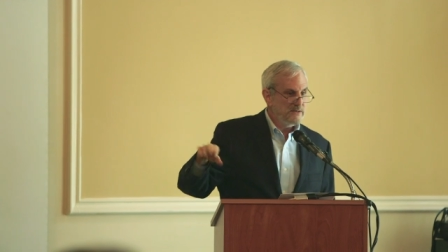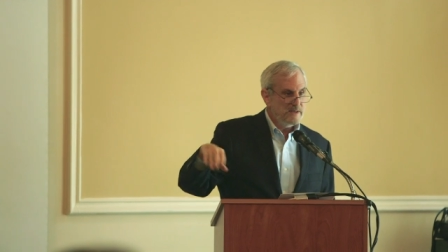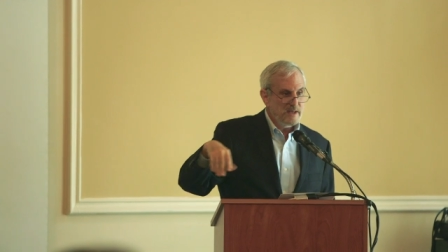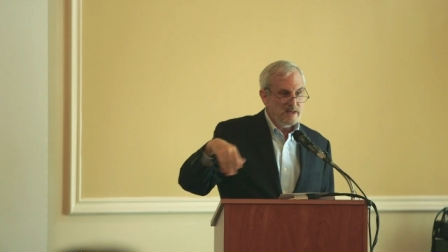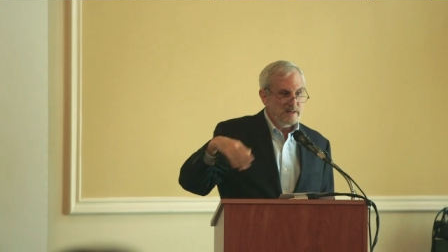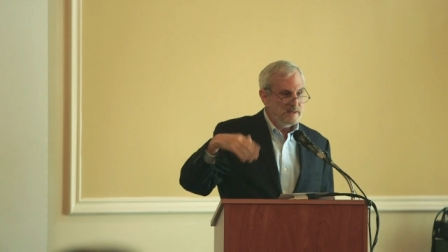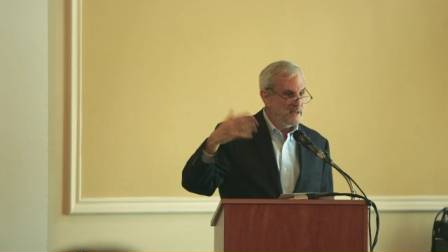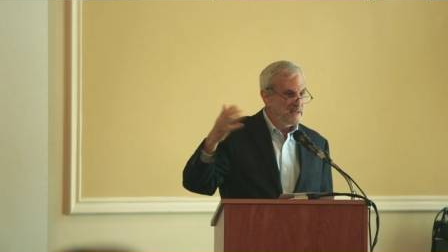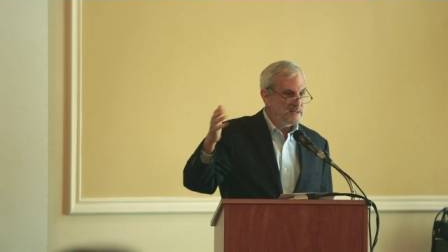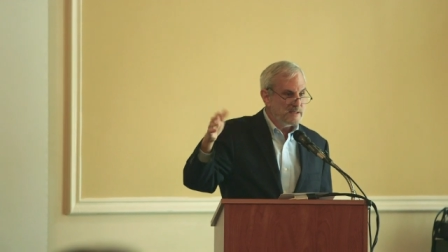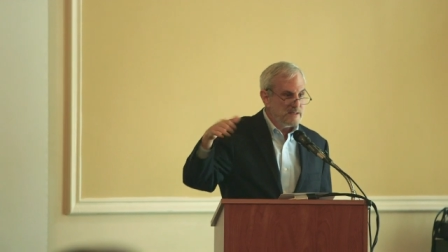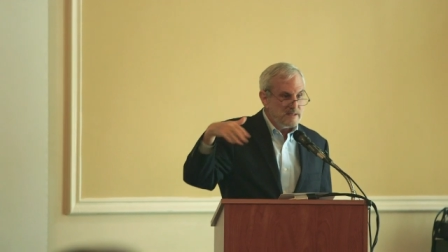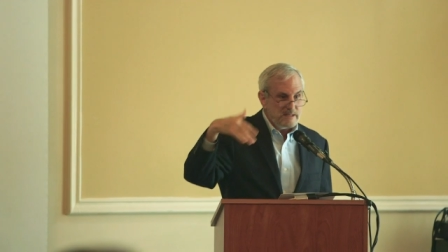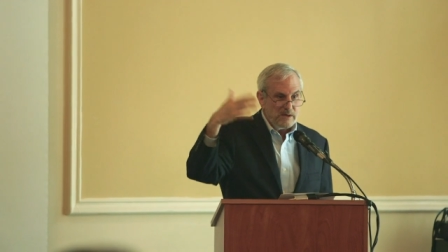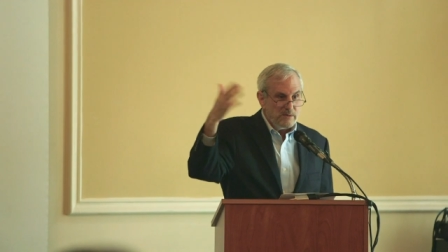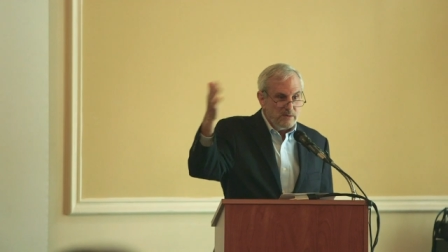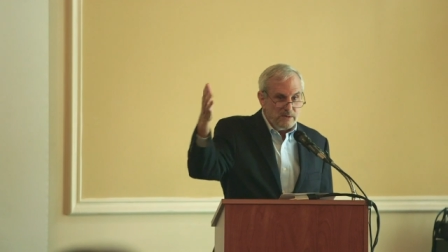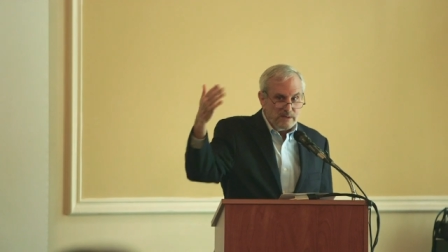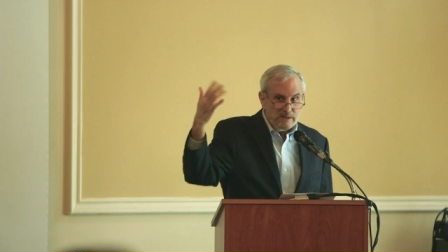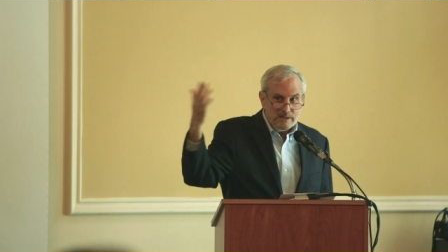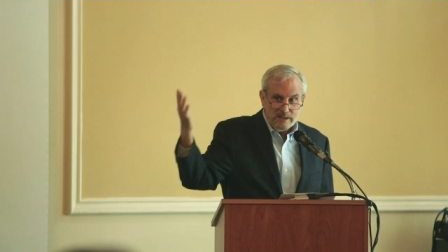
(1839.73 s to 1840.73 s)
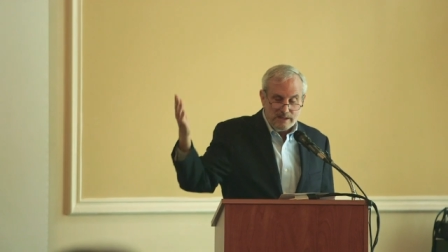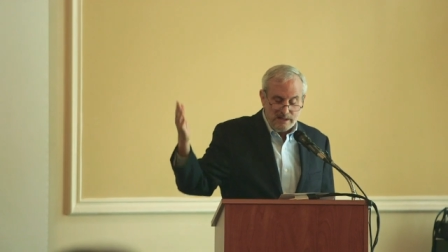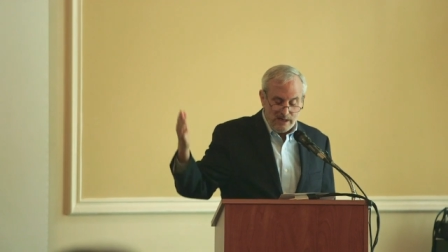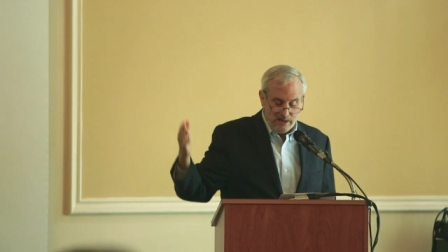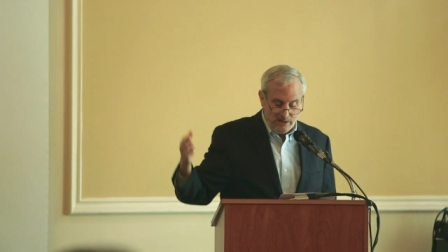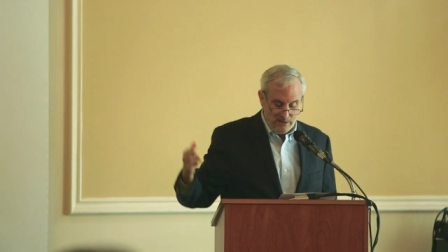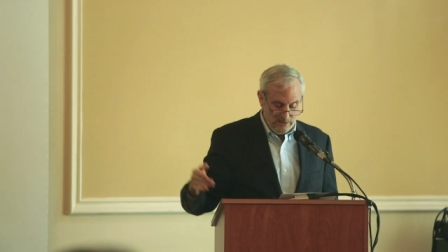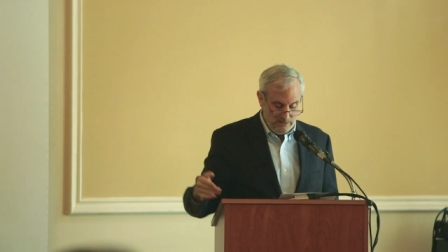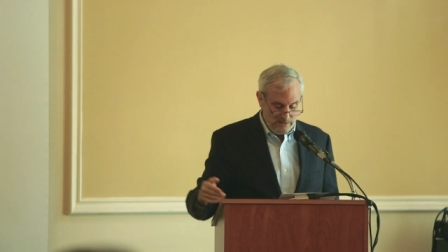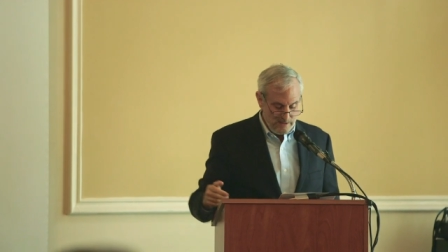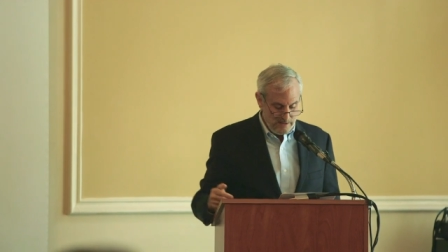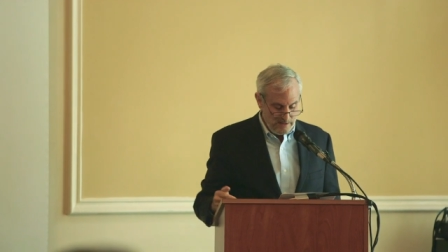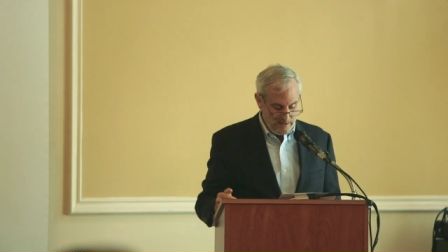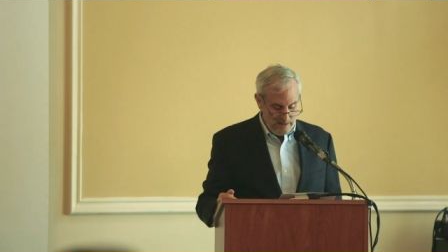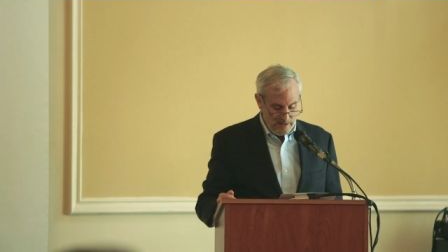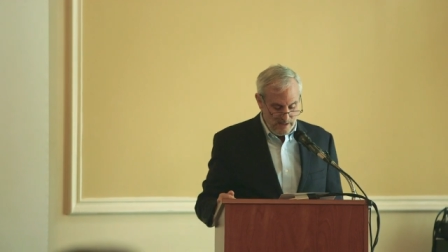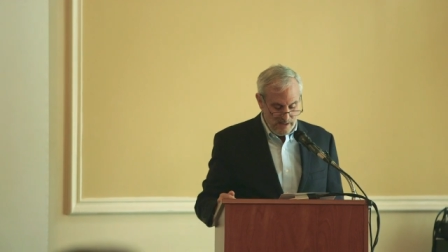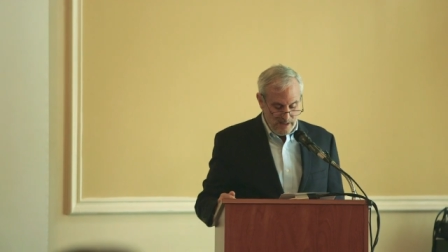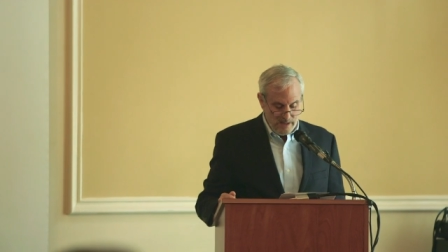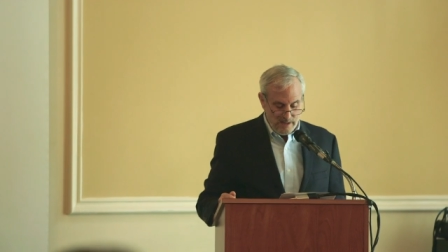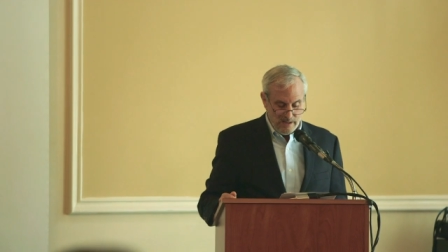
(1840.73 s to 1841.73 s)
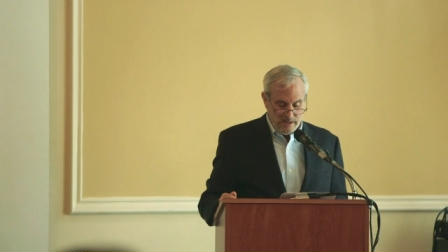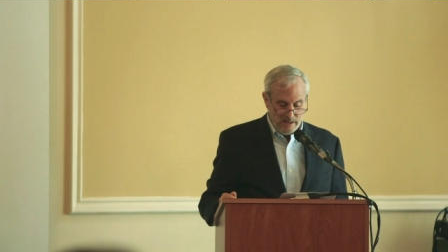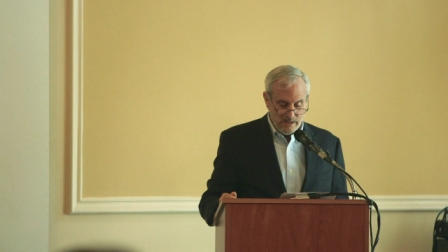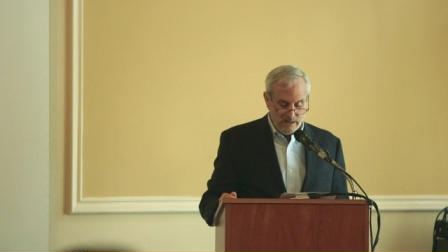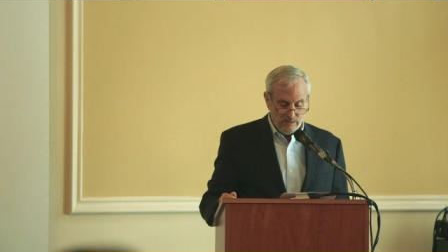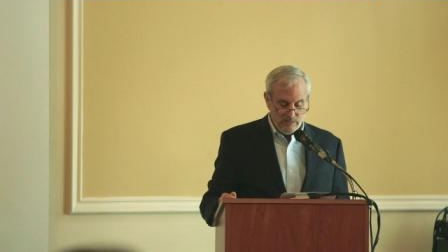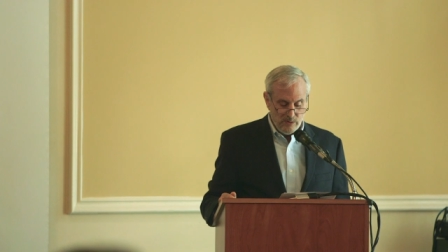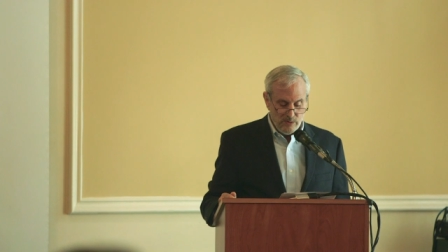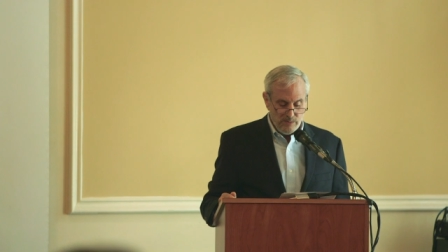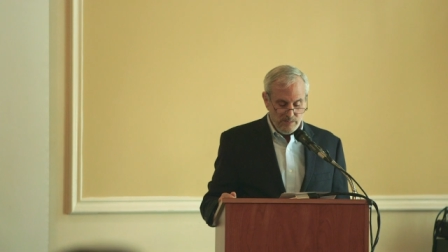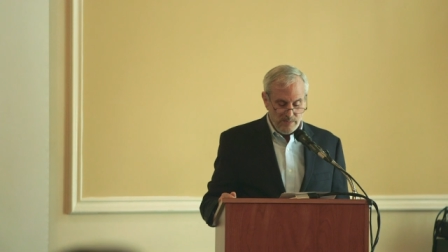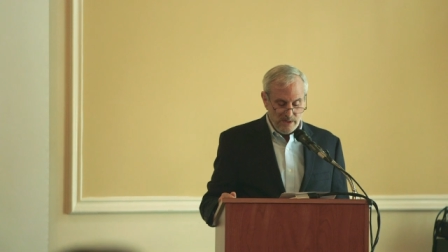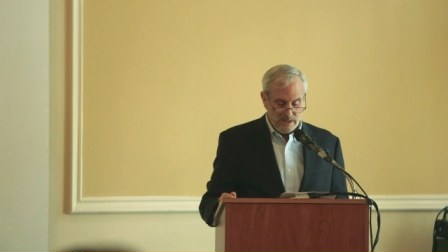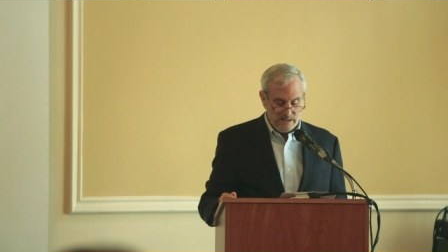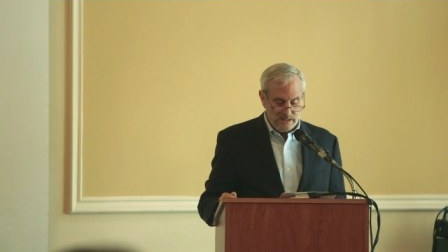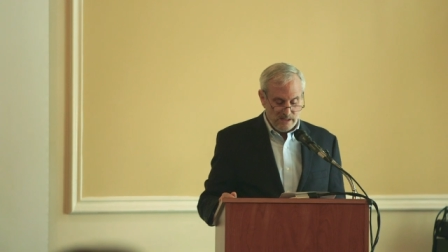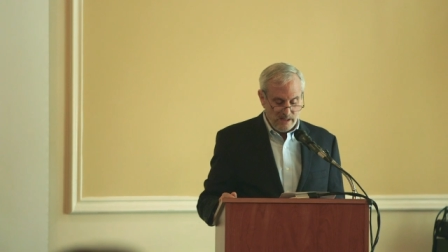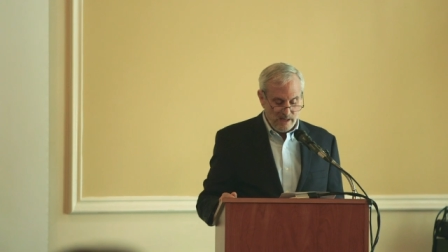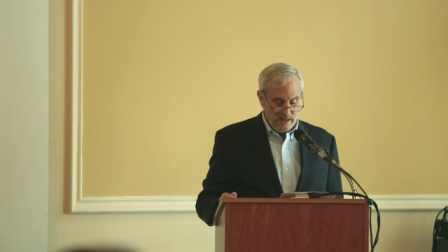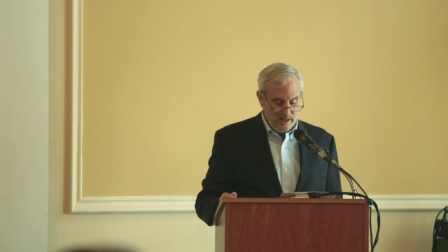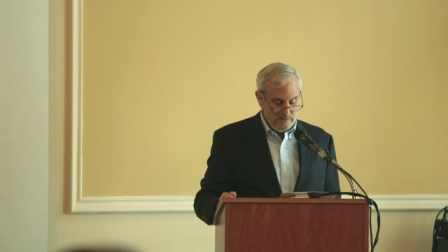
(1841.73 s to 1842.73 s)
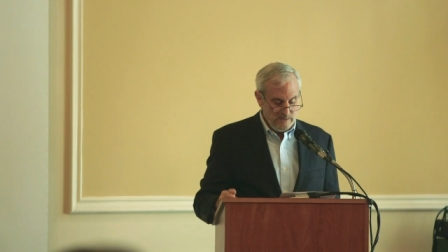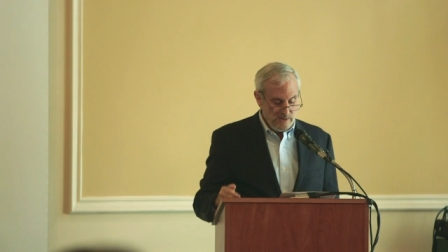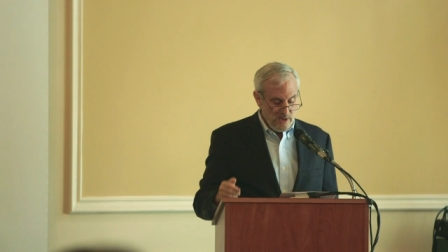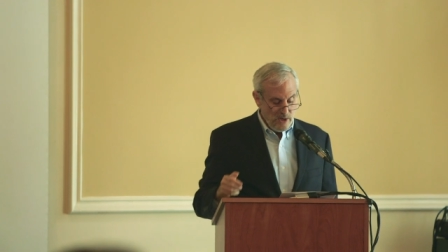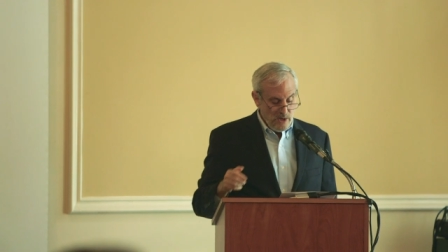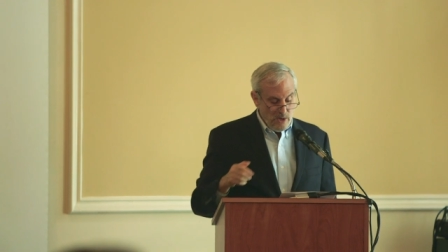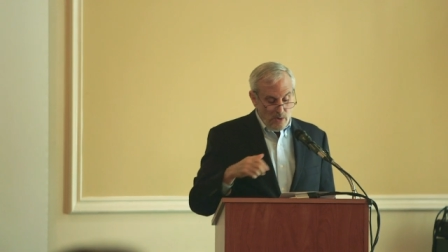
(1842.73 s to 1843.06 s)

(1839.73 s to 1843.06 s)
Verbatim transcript: not necessarily to guarantee uh, robust lives.